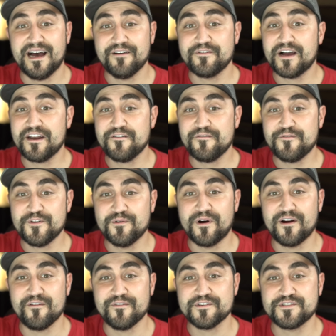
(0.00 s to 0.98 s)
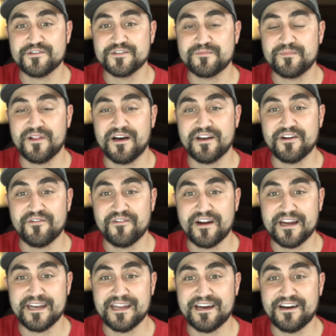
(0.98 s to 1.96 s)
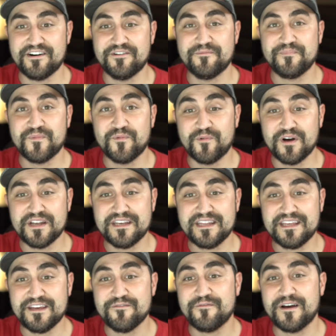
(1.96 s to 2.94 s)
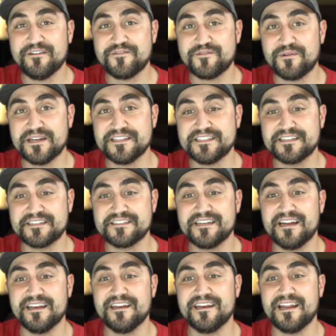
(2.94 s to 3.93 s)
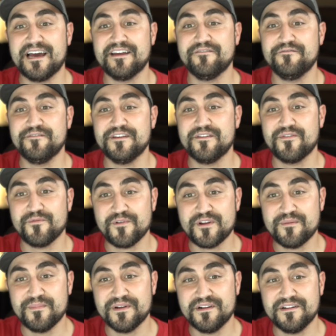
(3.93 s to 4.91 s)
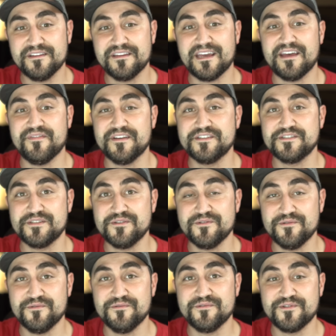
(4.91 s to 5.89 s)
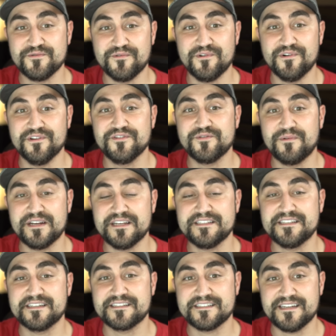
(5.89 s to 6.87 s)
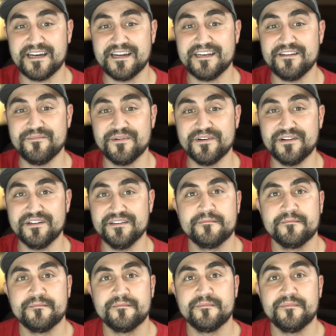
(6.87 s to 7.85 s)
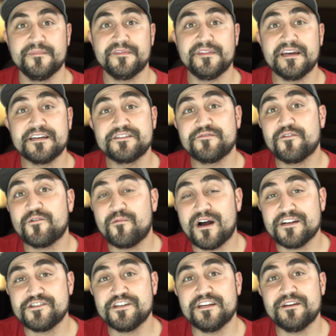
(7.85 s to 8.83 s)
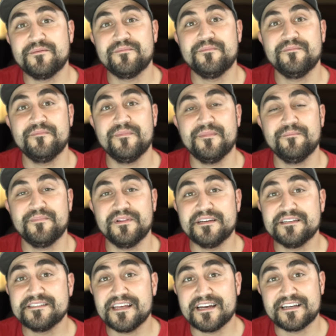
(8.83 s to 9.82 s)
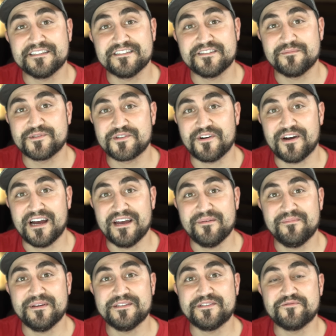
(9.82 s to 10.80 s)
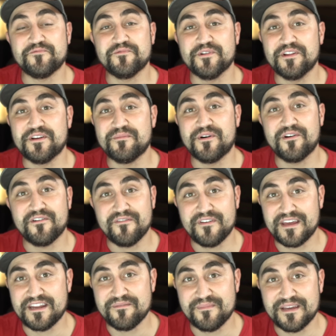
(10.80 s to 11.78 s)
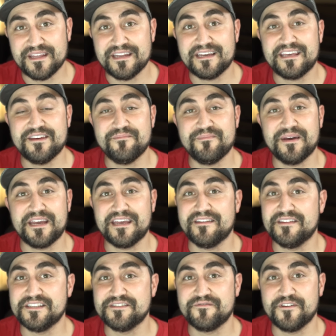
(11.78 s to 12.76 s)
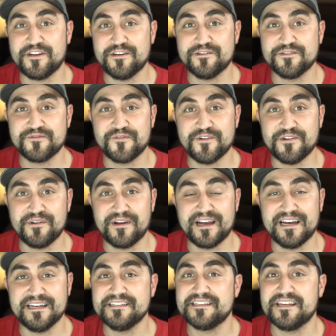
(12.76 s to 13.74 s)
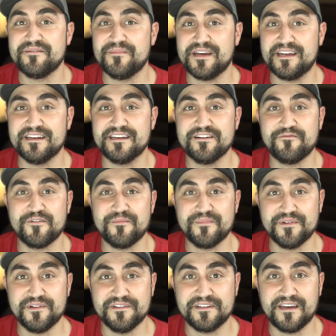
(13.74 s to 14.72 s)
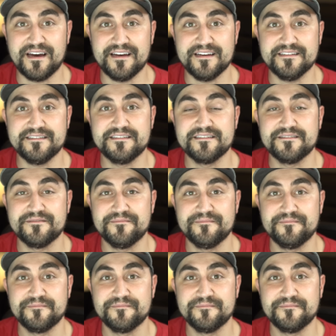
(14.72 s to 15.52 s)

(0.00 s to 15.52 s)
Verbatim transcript: I've got a few harvesters plotting right now, one E5 2699 V3 build and this new dual 2690 build. Thanks for watching. Please like and subscribe. It's really motivating me to keep making these videos for you guys and making different build guides.